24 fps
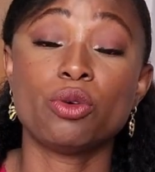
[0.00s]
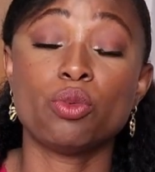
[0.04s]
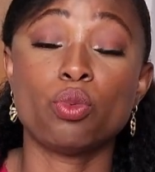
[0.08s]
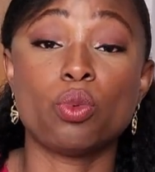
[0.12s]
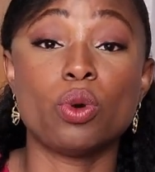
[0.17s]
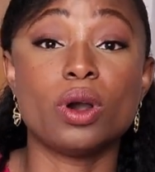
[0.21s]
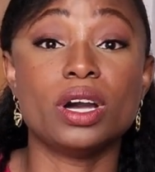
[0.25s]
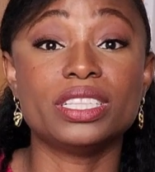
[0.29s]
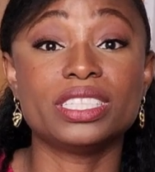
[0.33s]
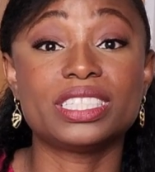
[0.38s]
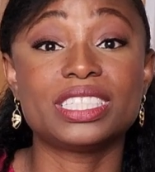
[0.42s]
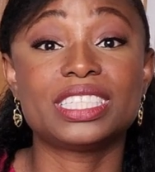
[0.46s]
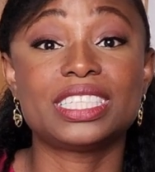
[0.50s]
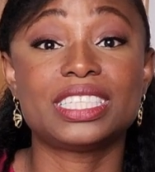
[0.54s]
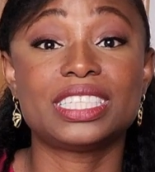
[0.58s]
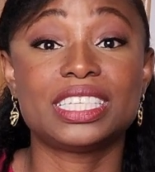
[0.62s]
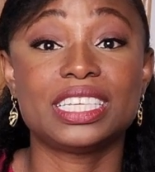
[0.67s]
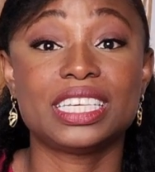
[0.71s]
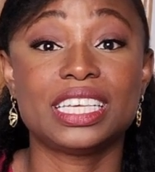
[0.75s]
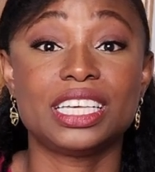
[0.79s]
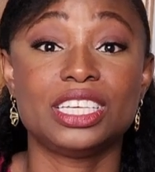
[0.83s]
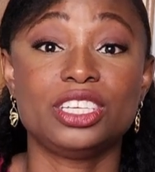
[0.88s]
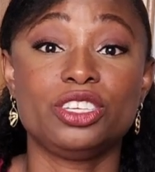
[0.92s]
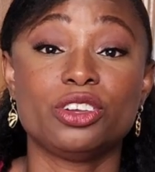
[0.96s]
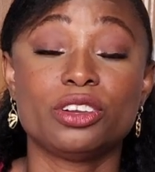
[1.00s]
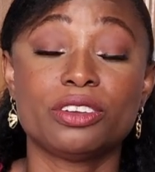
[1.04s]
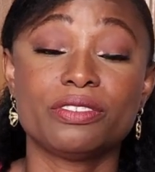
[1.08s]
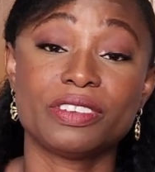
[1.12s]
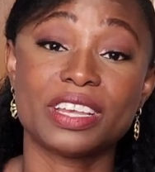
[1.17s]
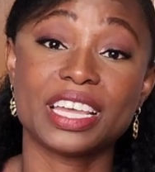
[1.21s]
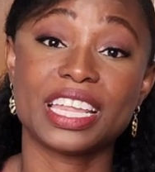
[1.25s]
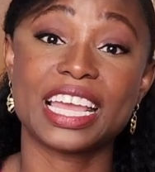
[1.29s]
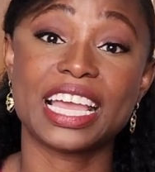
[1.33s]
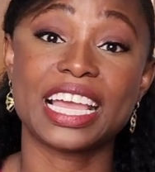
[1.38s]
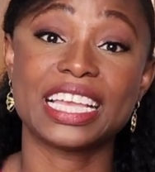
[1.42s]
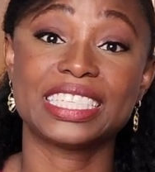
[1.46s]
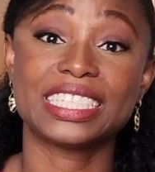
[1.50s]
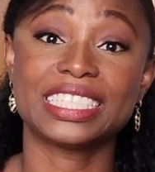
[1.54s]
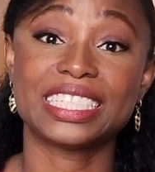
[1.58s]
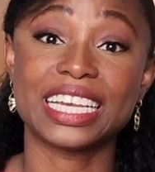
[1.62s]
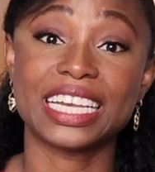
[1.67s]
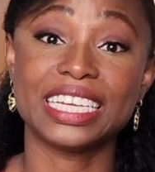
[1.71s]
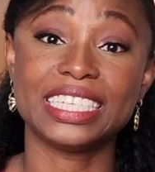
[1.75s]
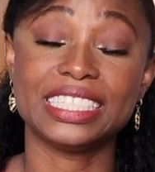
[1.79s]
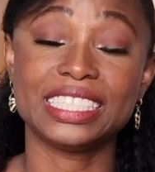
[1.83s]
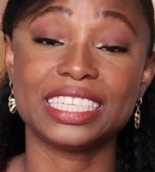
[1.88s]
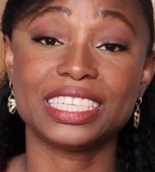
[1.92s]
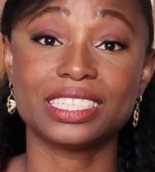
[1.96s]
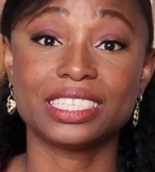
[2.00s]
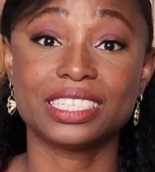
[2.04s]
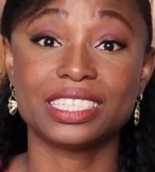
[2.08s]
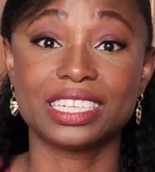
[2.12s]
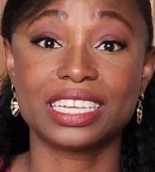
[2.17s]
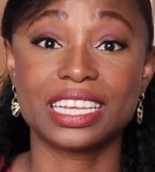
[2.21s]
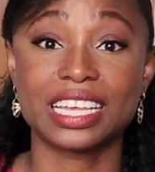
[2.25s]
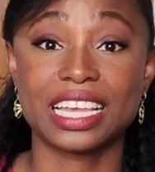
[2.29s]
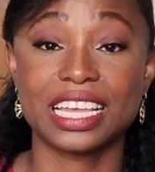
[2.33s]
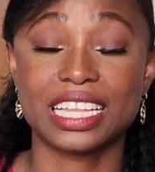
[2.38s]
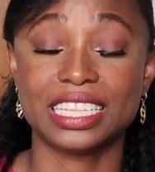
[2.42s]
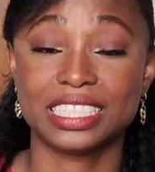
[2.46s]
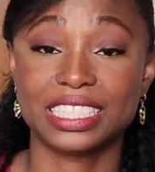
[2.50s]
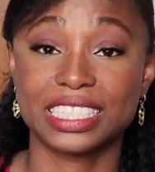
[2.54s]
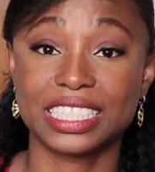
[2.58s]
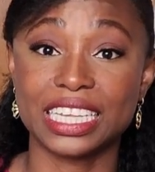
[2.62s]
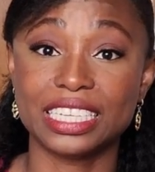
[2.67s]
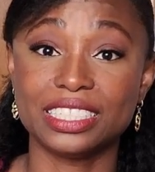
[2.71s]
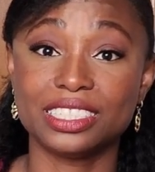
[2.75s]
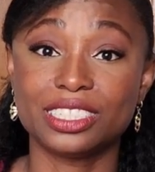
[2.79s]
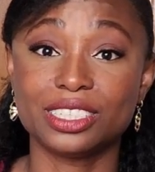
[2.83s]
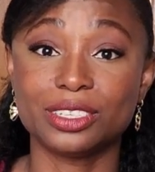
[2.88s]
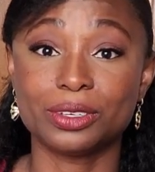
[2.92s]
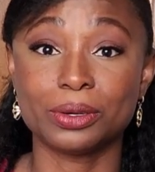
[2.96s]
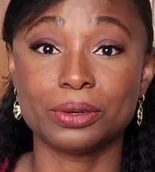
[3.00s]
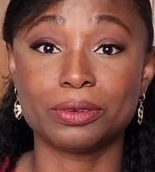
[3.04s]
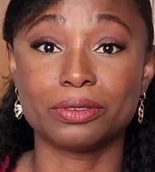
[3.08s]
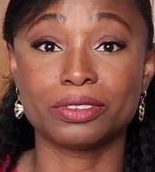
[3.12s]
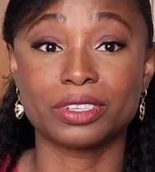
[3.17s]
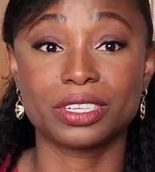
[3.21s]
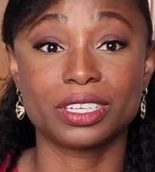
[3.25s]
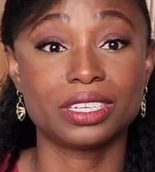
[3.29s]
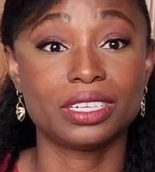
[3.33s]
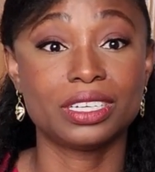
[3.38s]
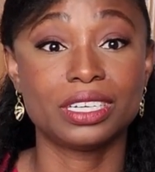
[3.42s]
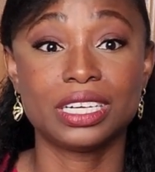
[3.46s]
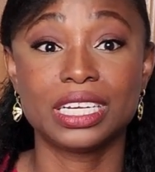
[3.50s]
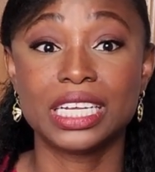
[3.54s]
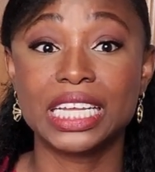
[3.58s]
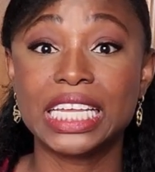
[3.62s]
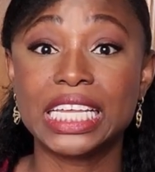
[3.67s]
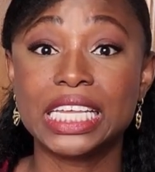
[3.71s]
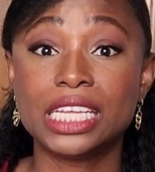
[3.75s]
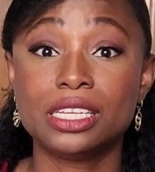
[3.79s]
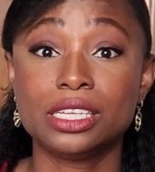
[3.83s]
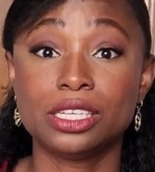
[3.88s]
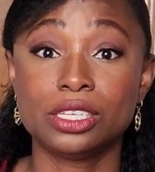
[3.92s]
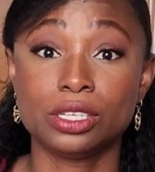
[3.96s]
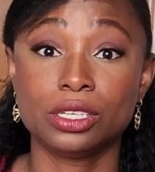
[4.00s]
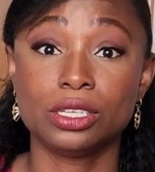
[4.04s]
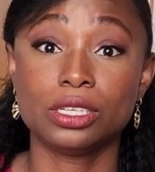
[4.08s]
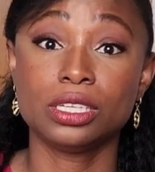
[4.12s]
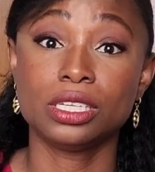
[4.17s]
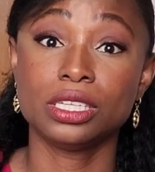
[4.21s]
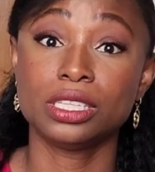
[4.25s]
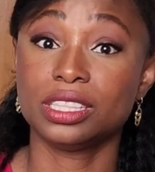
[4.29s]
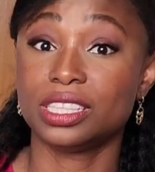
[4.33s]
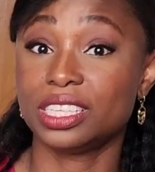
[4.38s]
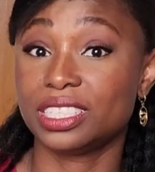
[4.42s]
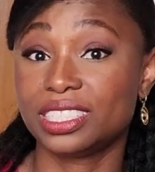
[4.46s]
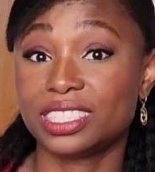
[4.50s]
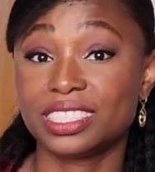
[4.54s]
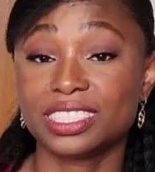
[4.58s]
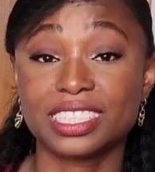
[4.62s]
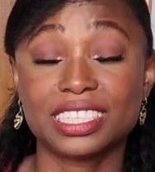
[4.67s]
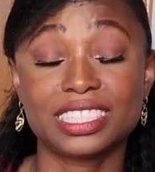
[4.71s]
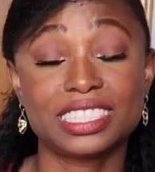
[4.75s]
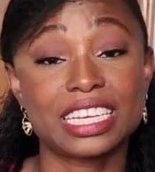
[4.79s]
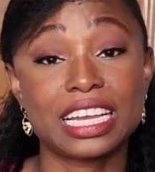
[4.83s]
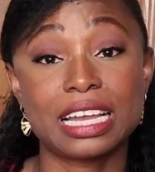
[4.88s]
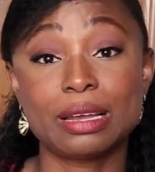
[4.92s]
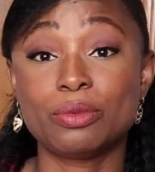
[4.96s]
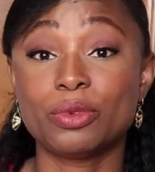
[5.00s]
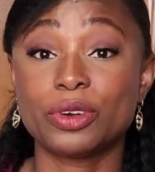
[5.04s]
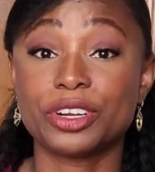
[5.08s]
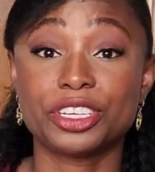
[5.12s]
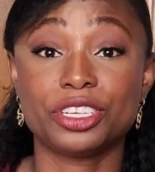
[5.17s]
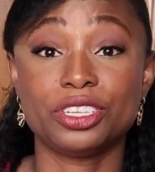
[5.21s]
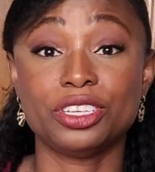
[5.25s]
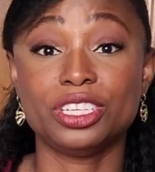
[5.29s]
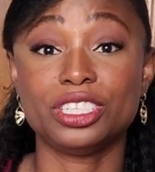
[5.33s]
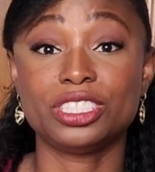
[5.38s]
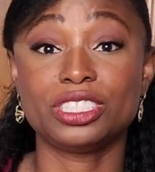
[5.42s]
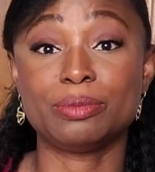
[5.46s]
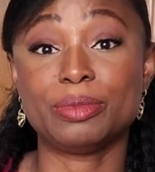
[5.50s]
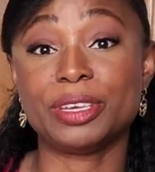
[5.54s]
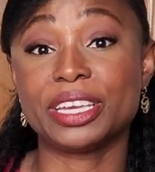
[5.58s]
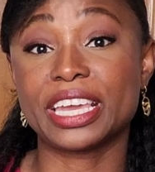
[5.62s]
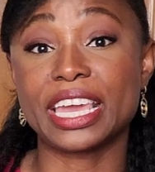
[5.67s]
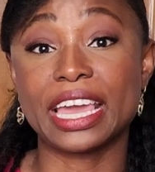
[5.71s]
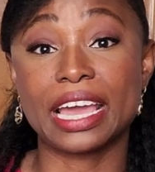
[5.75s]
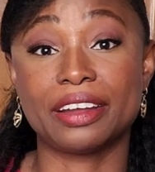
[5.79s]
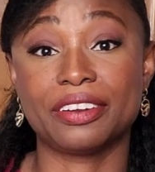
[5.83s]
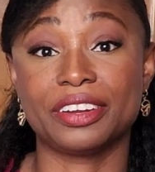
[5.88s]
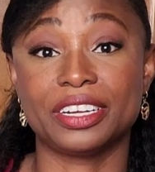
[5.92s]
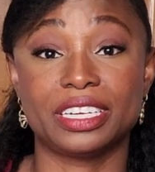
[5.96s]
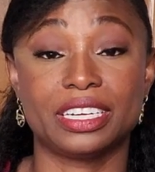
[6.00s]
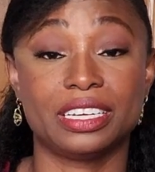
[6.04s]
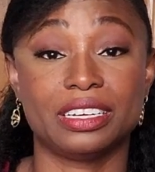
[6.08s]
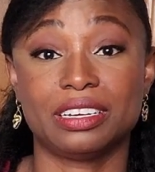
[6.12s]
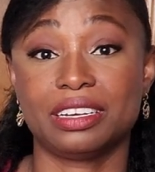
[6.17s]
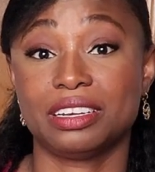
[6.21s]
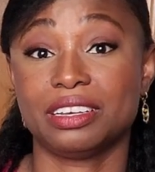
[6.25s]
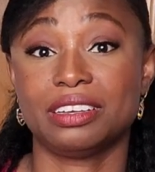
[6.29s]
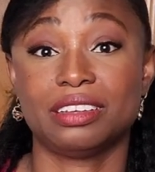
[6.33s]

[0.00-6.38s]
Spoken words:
Once your vet has signed it and sent it over, this is the time where you need to be a Karen.